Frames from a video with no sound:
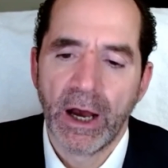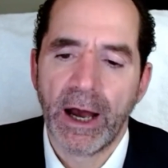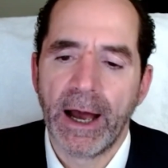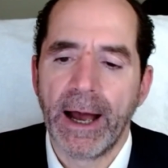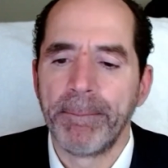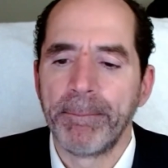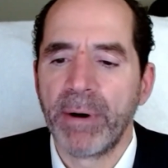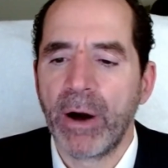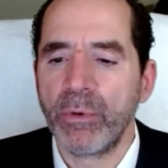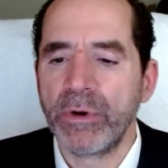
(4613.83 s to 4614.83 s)

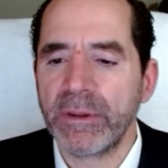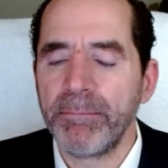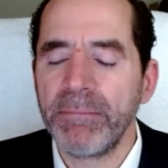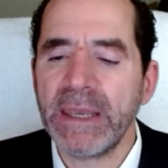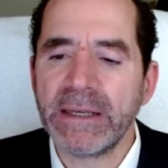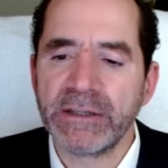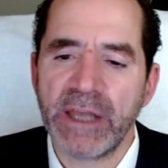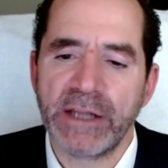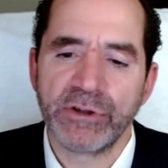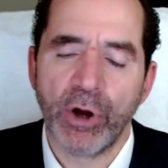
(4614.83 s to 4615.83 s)
But with the meat, it
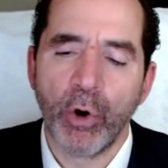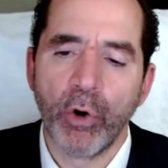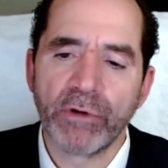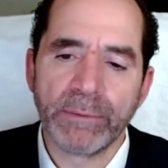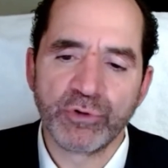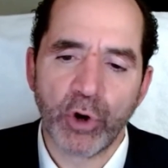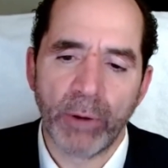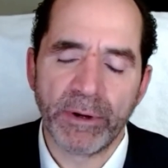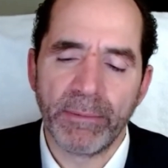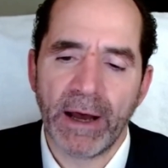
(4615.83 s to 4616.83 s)
tends to
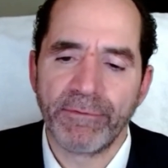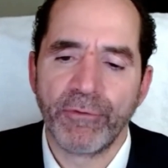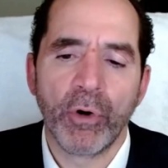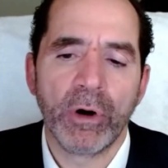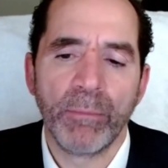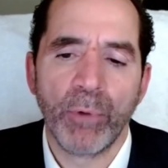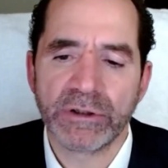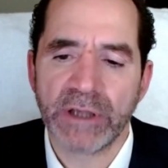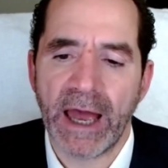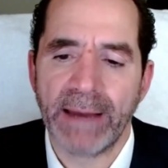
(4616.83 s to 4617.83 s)
overabsorb it about 4 or
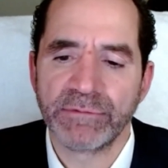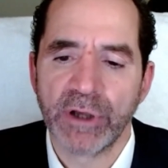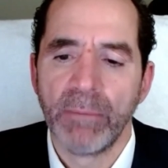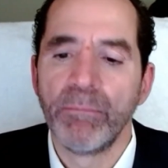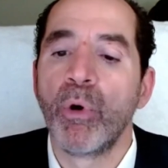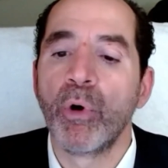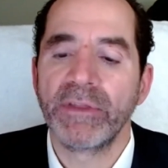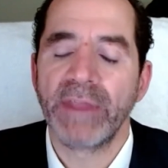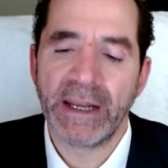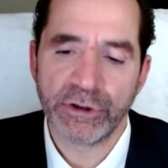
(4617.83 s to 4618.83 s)
more times
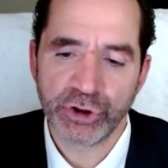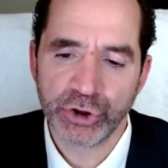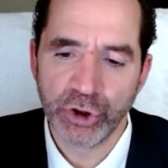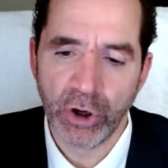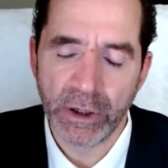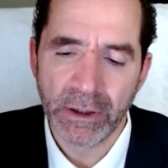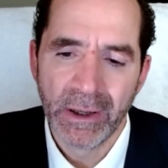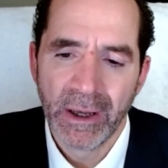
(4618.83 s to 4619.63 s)
more than it should.